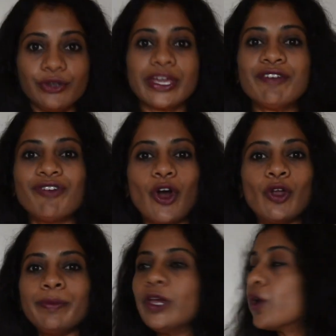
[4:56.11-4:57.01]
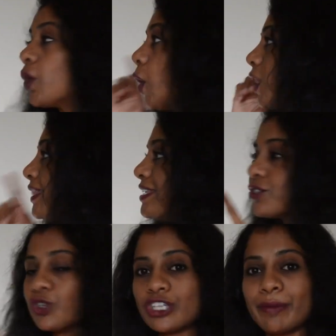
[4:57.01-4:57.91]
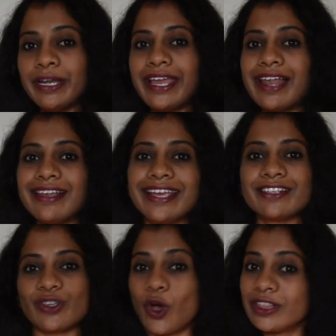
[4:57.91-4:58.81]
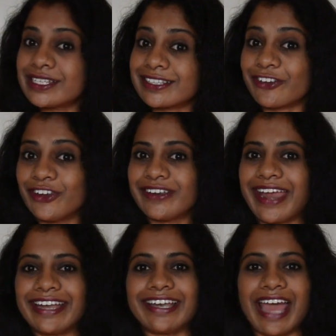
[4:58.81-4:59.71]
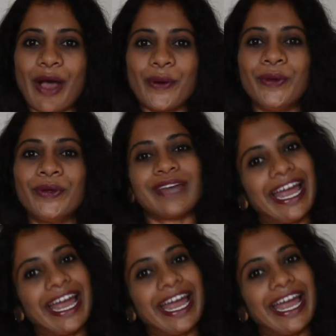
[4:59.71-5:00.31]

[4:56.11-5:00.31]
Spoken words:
You can follow me on all these social media links on the screen right now.